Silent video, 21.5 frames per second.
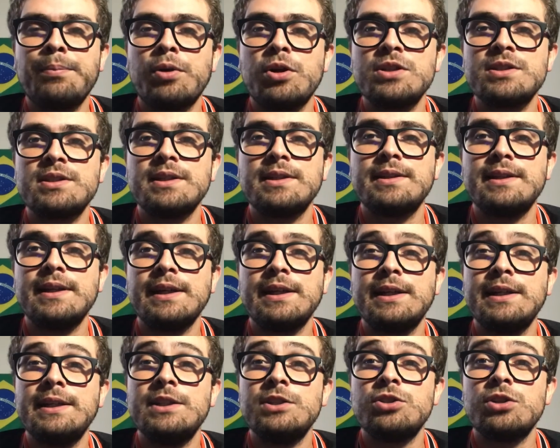personally think
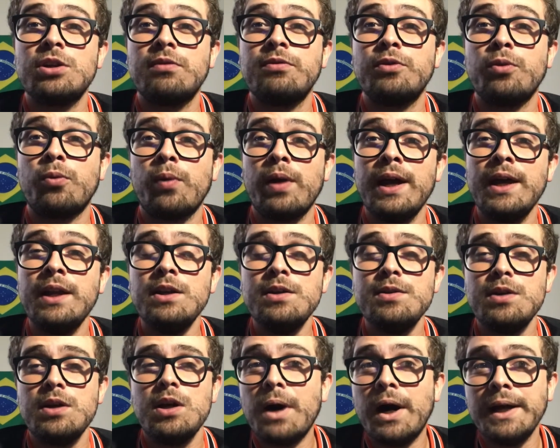he deserved a red,
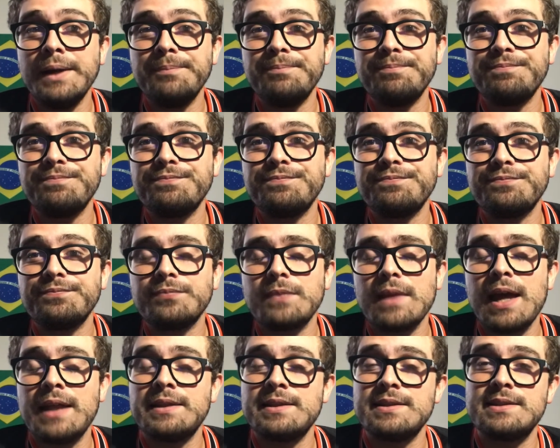but
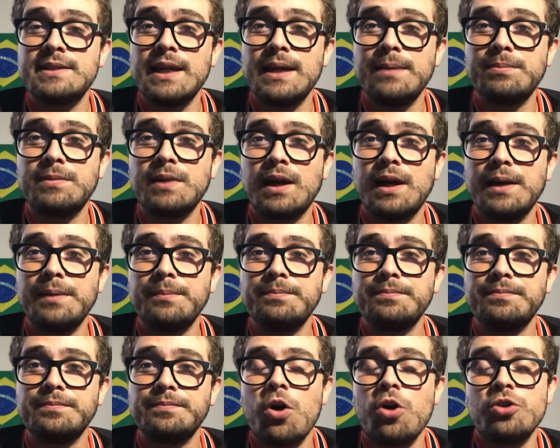at the same time,
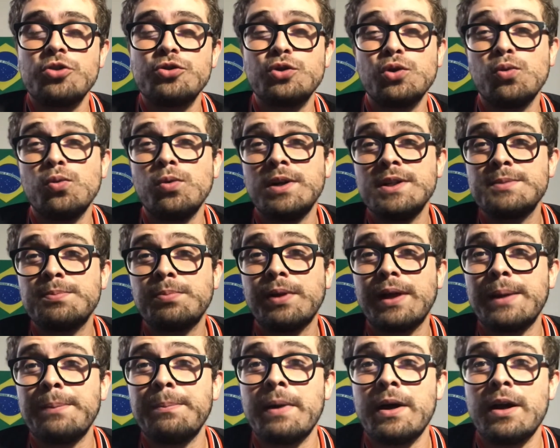Arsenal was
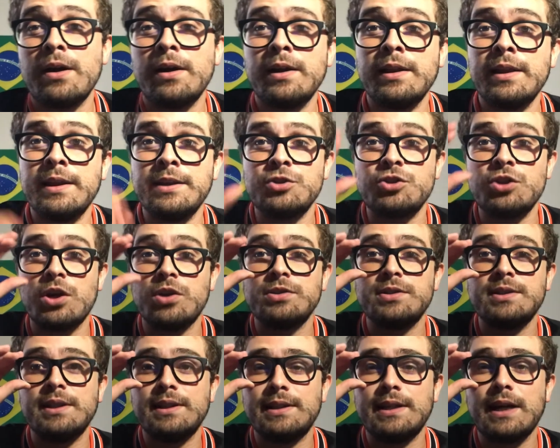playing better than Chelsea
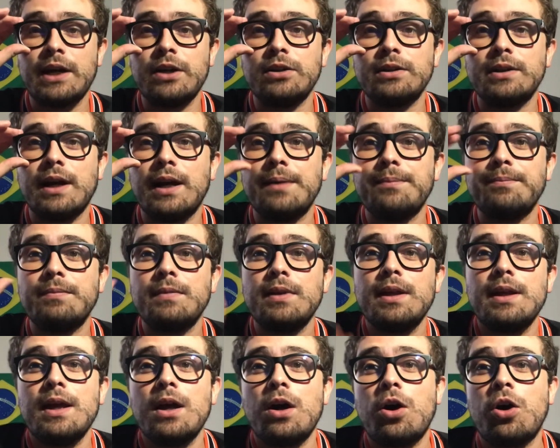the entire time.
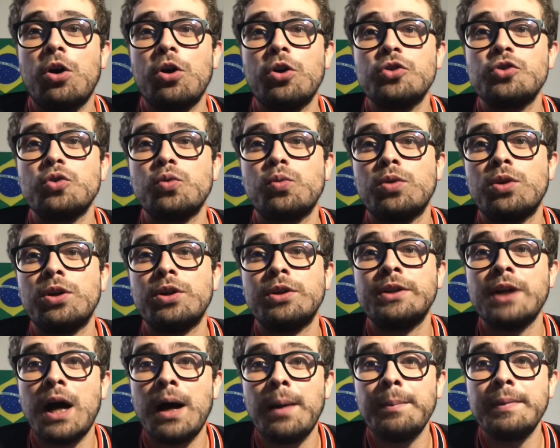Arsenal were
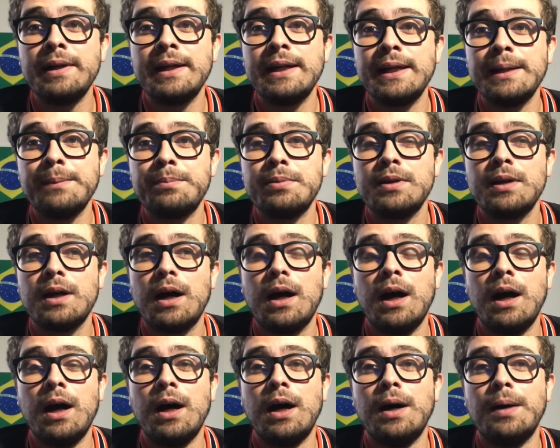dominating
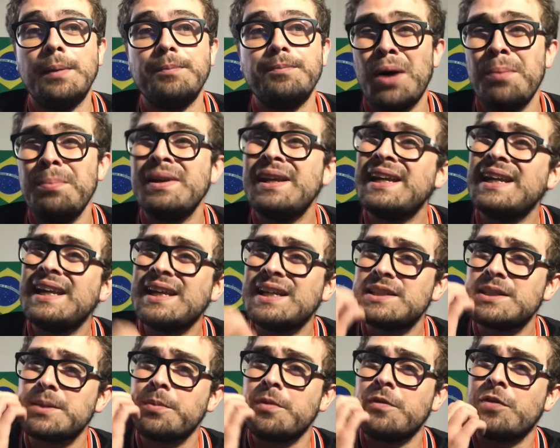
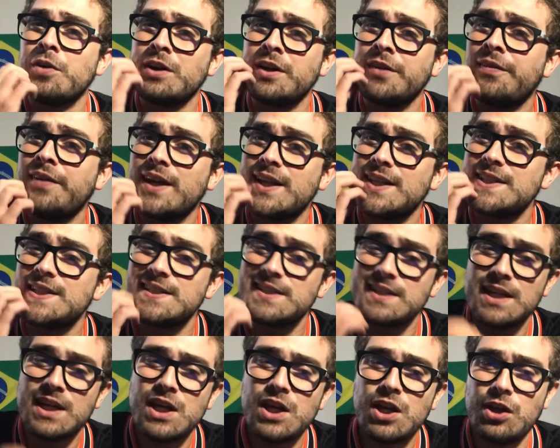some of our defense.
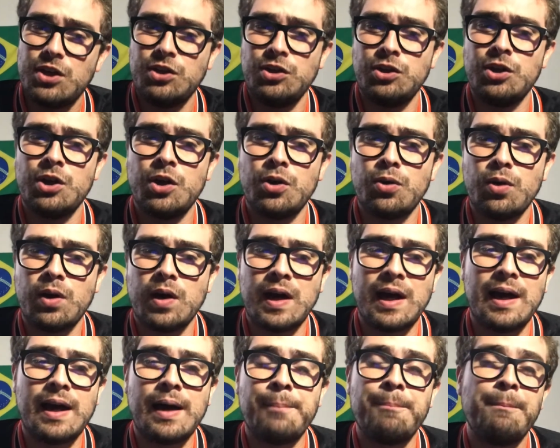You know,
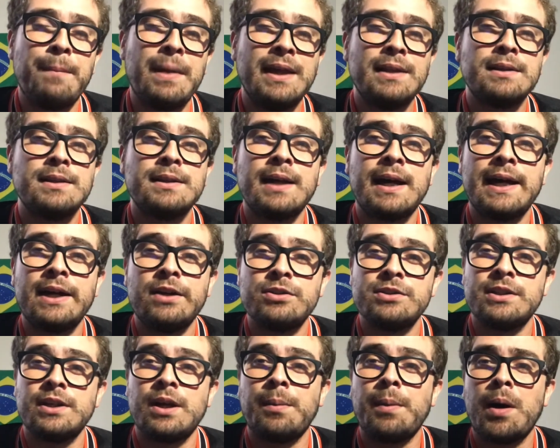Maitland-Niles
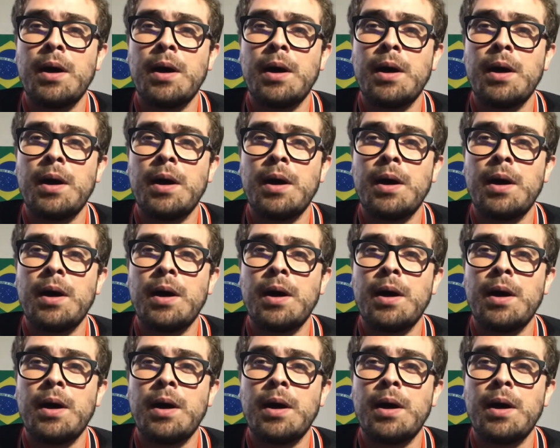and